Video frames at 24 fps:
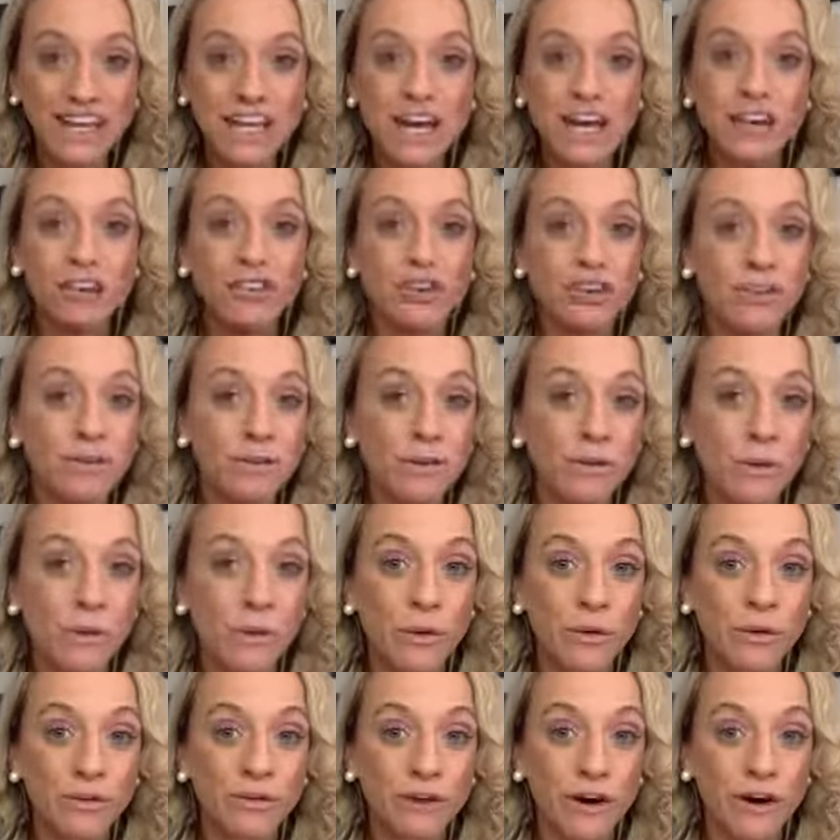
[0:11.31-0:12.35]
achieve their
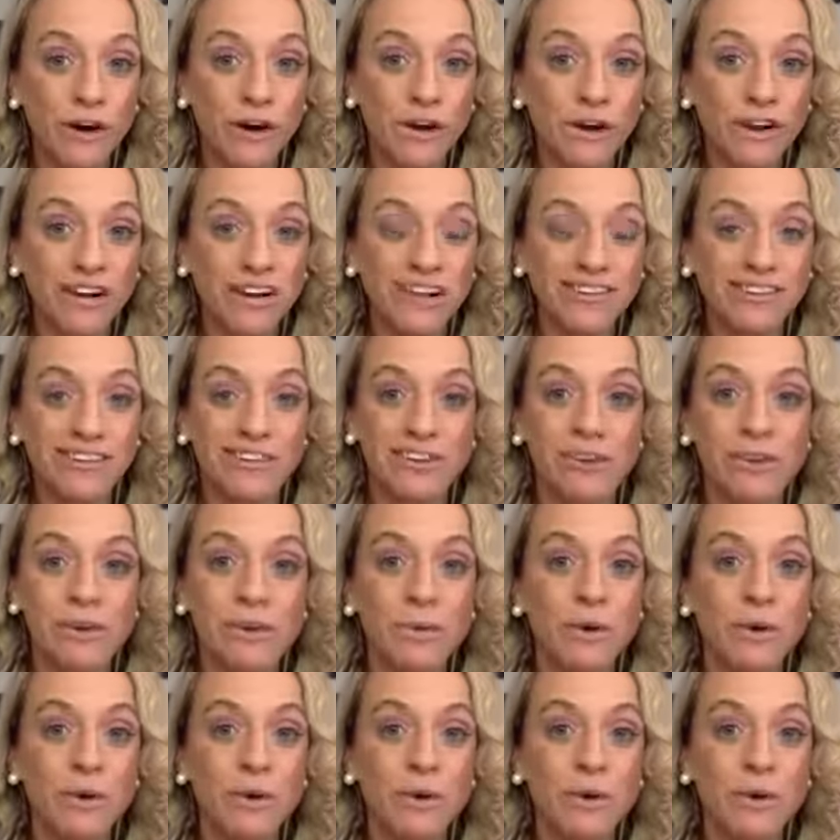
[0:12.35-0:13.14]
goals aren't necessarily the